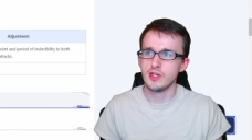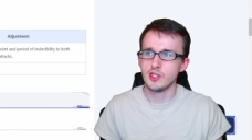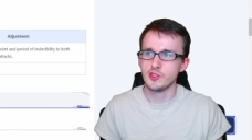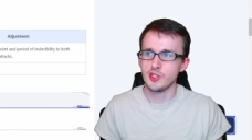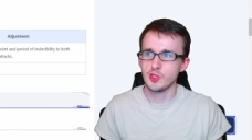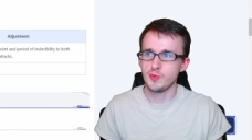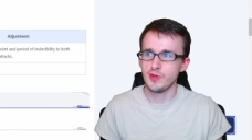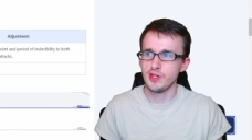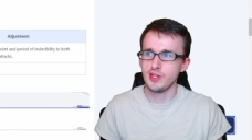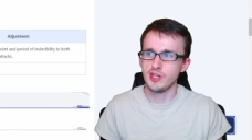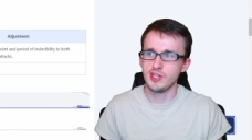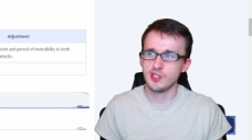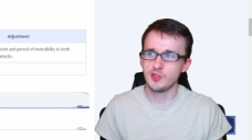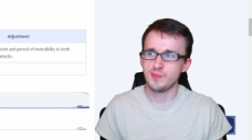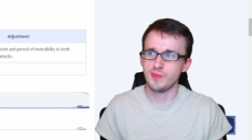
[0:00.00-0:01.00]
That's pretty
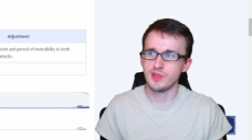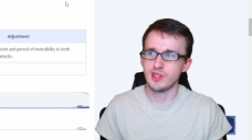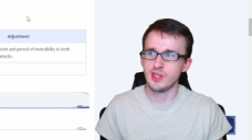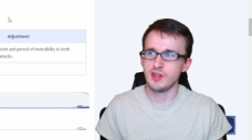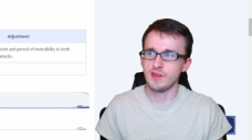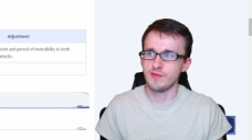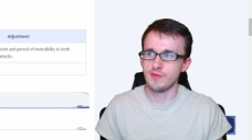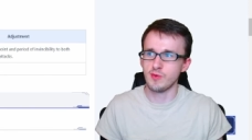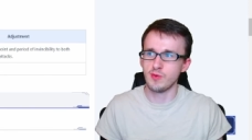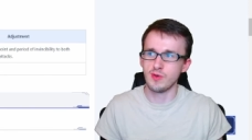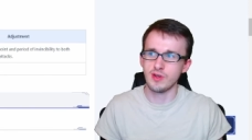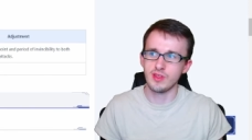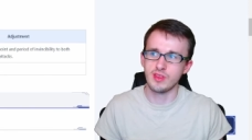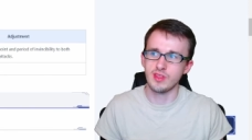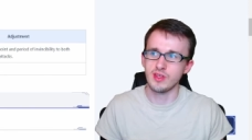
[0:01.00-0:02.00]
nice, but then for
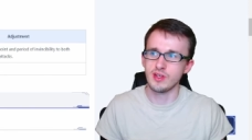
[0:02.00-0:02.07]
the